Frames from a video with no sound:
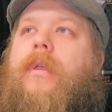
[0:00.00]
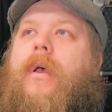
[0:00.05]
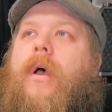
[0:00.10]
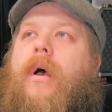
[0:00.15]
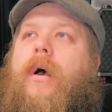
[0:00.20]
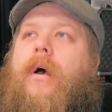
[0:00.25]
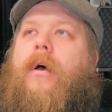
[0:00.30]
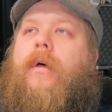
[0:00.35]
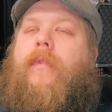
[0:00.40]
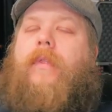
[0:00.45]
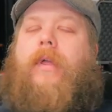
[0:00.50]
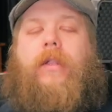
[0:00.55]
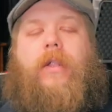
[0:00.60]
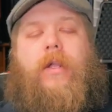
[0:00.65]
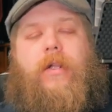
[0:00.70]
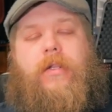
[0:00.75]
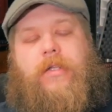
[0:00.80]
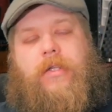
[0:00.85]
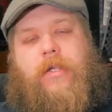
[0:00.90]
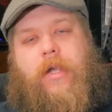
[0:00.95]
Uh, they
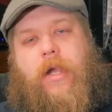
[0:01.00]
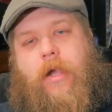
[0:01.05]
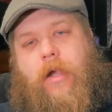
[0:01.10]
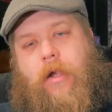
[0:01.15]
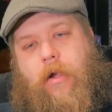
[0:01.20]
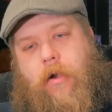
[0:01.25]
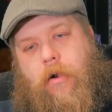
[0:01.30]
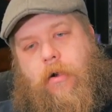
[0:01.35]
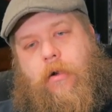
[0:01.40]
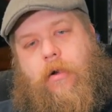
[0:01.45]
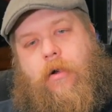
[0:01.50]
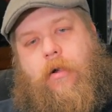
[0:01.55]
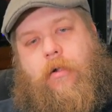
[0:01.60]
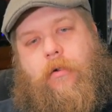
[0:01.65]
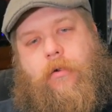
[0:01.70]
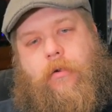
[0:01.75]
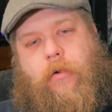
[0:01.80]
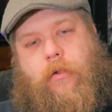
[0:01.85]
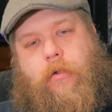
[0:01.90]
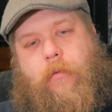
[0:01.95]
did say uh,
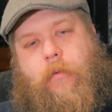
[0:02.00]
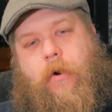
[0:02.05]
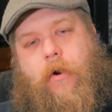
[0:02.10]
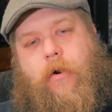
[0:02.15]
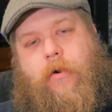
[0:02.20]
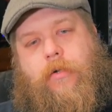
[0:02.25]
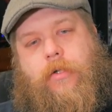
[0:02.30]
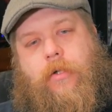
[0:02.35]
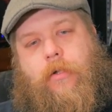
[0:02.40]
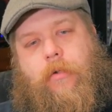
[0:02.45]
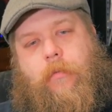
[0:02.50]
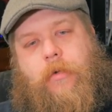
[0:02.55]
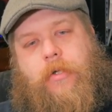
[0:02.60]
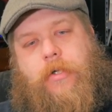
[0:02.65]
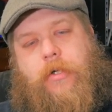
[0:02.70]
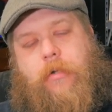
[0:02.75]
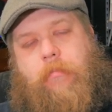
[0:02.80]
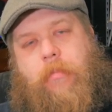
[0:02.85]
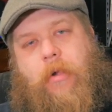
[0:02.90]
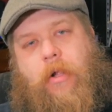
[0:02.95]
during the rehearsal that we
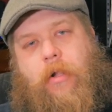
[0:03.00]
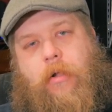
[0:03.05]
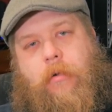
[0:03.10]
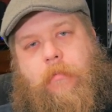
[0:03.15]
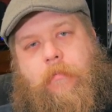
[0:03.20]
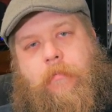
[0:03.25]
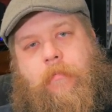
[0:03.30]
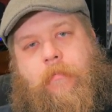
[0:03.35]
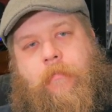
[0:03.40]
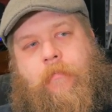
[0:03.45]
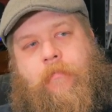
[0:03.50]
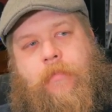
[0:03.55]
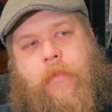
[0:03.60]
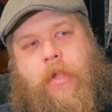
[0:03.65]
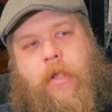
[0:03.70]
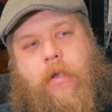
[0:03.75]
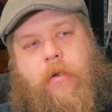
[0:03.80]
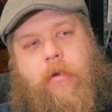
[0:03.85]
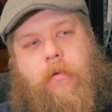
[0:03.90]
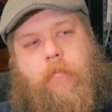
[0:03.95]
should bill them,
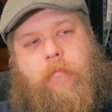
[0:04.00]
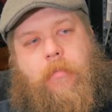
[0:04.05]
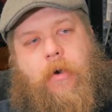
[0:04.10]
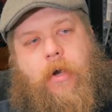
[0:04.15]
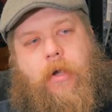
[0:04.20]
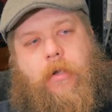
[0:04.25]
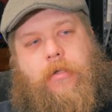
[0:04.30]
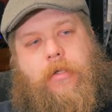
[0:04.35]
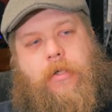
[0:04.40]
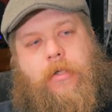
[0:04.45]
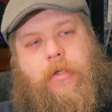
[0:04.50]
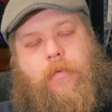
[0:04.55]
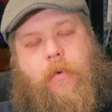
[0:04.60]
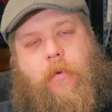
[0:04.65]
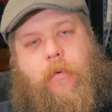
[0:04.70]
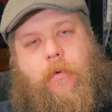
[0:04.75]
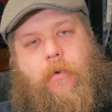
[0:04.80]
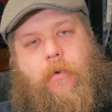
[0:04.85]
but since we were